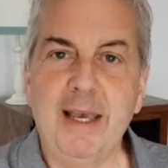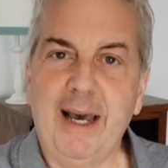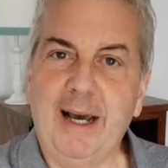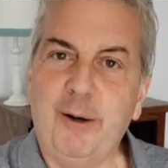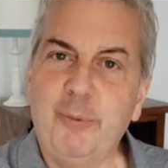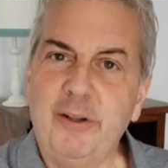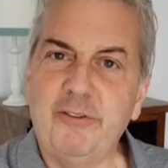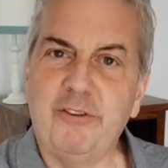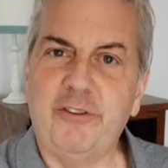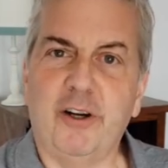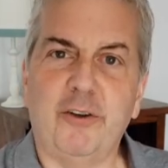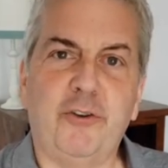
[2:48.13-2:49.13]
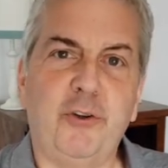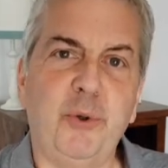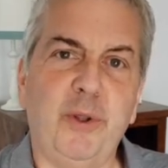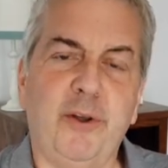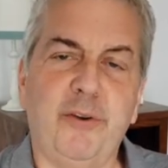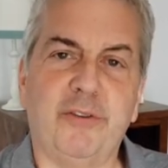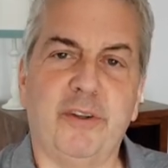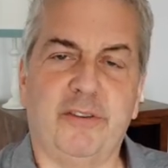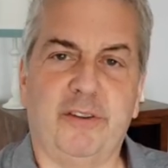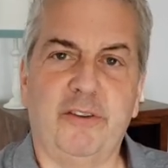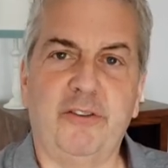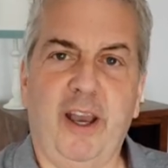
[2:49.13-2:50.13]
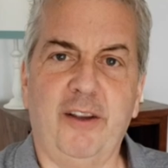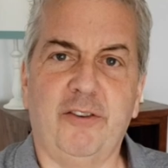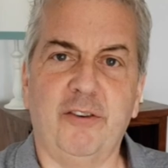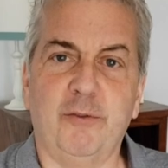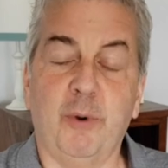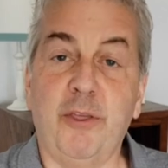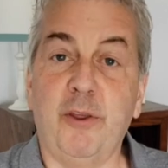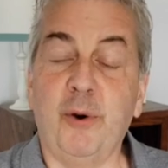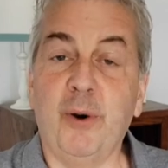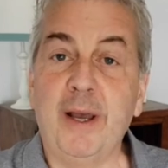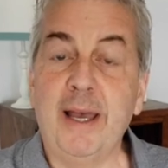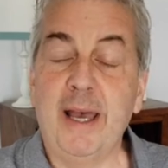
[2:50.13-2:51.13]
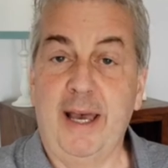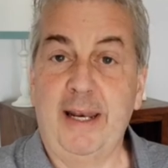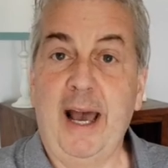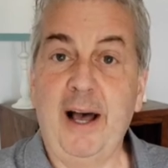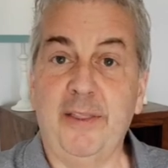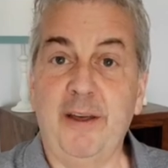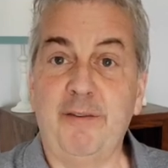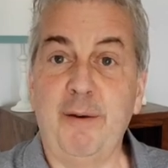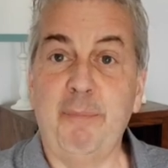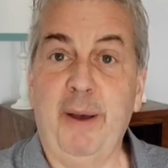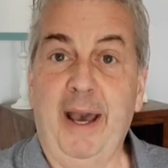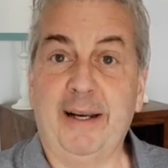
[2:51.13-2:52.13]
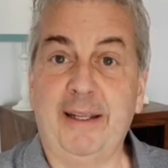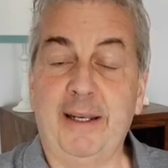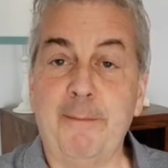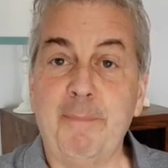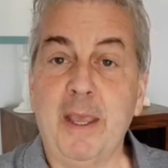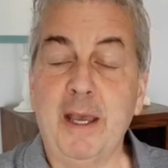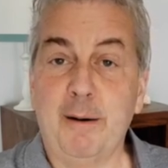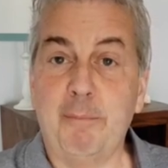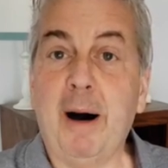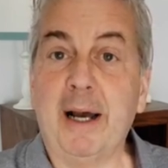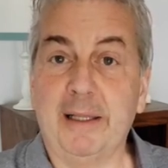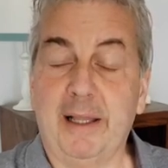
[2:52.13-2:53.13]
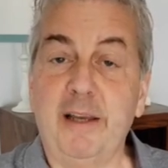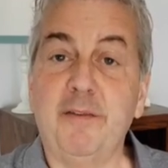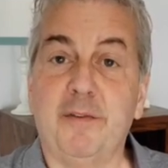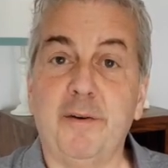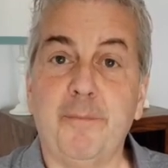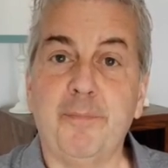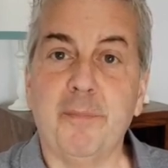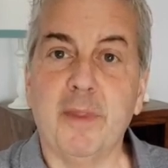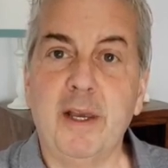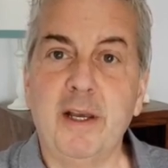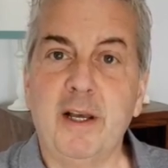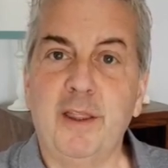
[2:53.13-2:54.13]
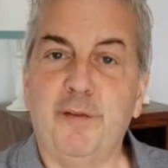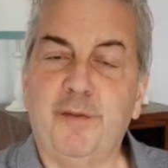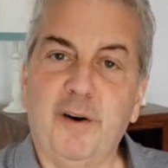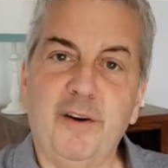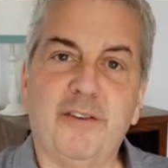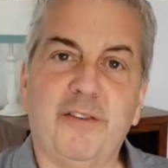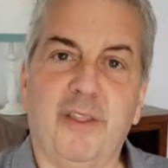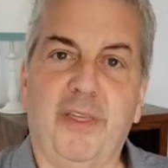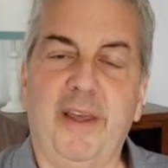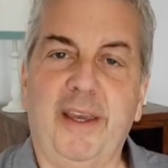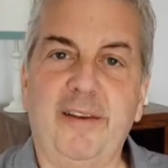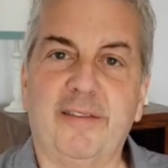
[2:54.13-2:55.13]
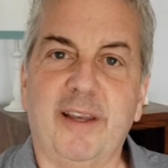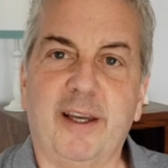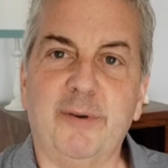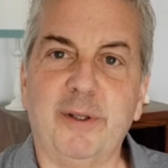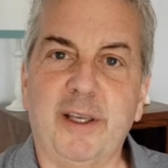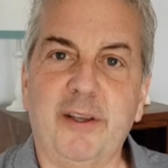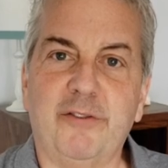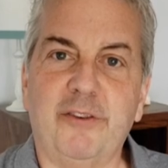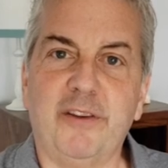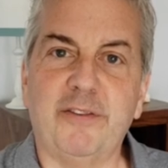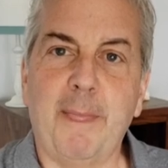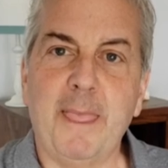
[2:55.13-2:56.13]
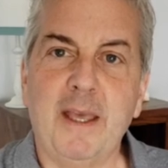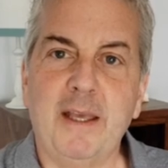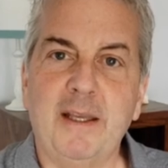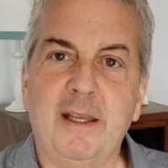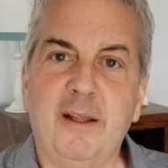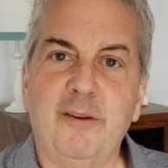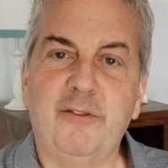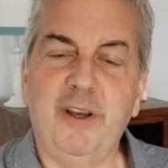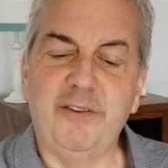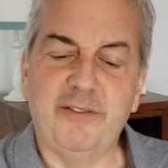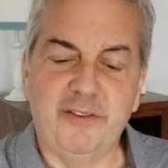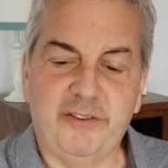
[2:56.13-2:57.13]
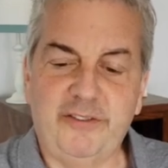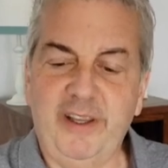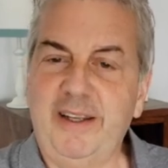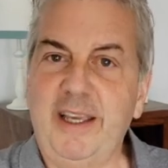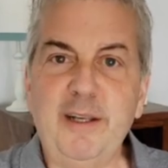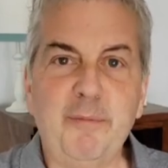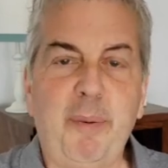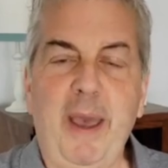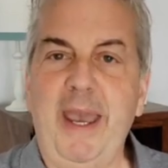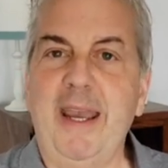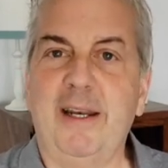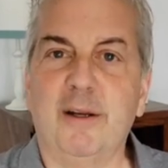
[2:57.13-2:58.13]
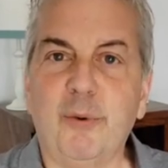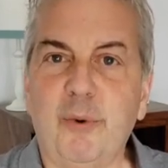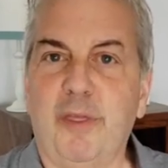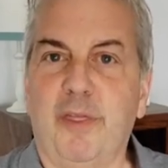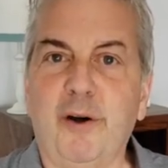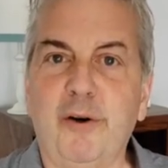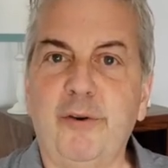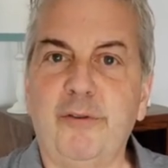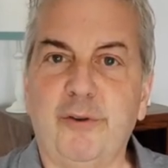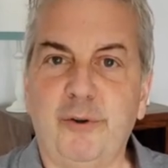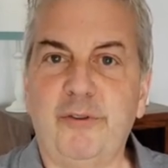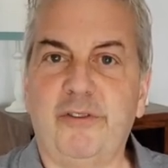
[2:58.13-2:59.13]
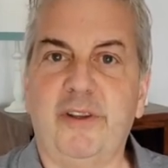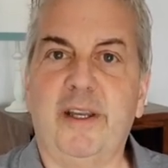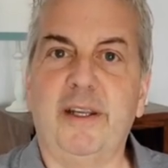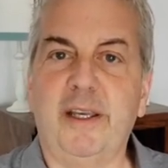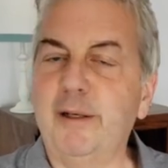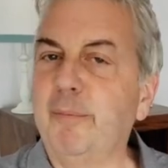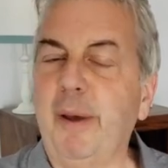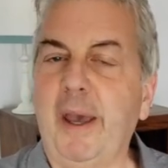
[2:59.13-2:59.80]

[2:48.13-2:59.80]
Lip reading: I want to just share two of those suggestions with you and how they've impacted my life. The first thing he said really is just sit in pain with those who sit in